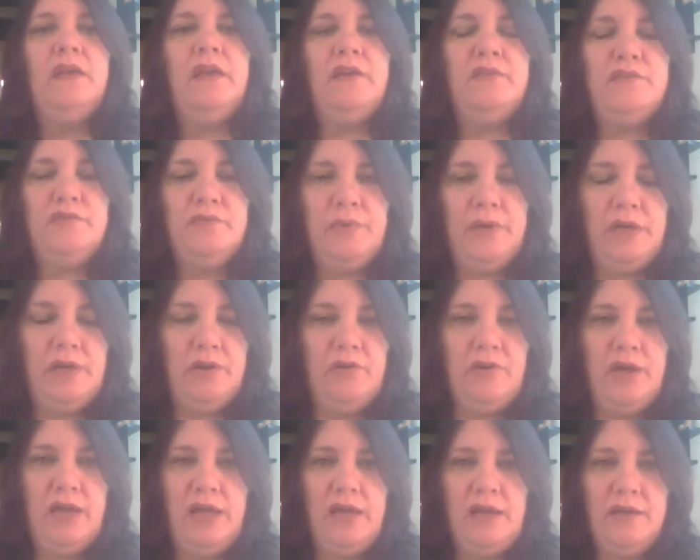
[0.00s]
as
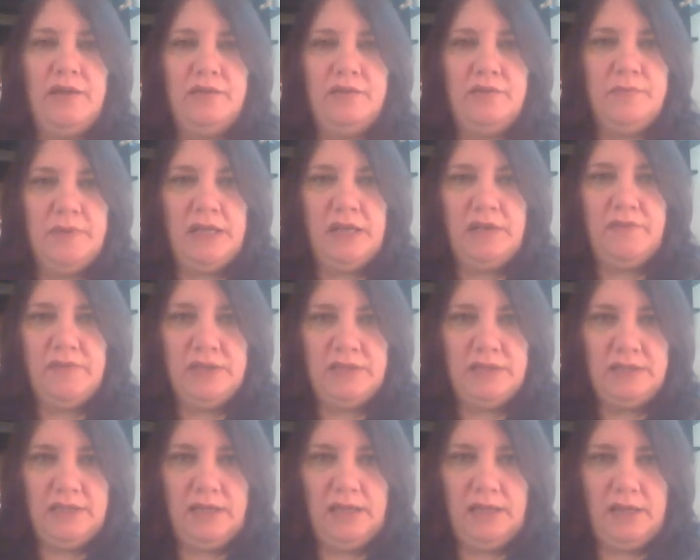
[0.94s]
well as
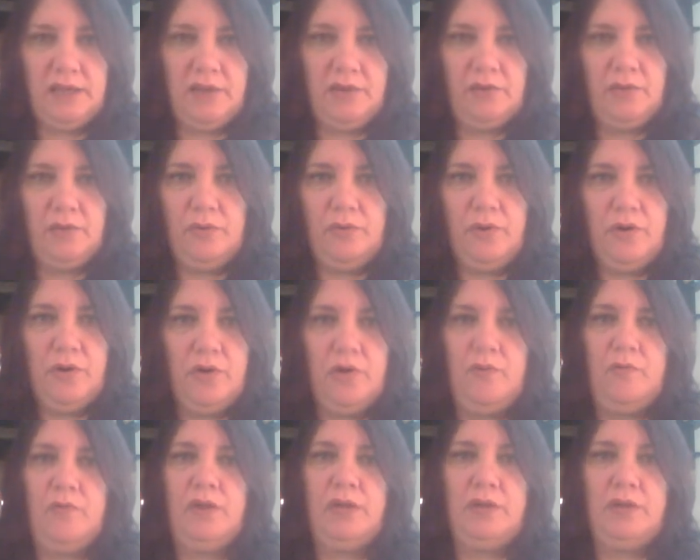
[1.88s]
manifesting a new home,